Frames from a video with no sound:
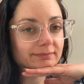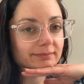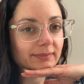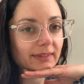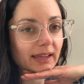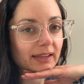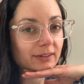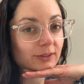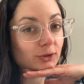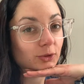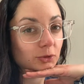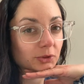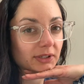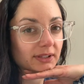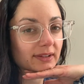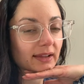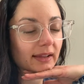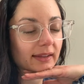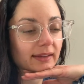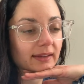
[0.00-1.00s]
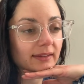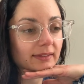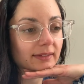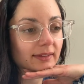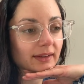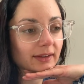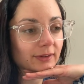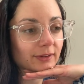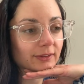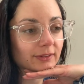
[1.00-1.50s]
like storytelling
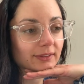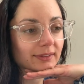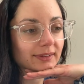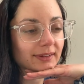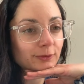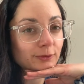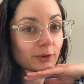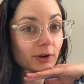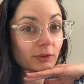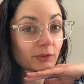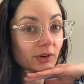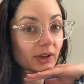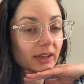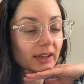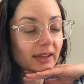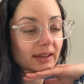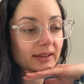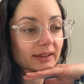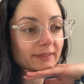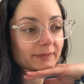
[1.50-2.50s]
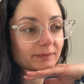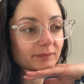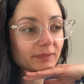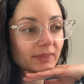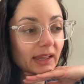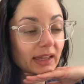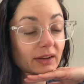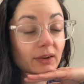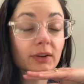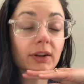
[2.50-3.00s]
skills. Rereading it,
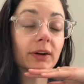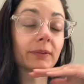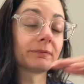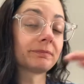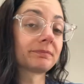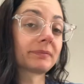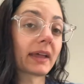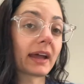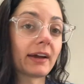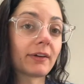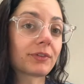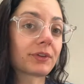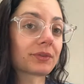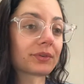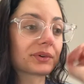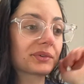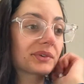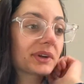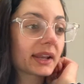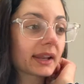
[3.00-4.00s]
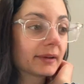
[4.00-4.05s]
I don't know. I have to reread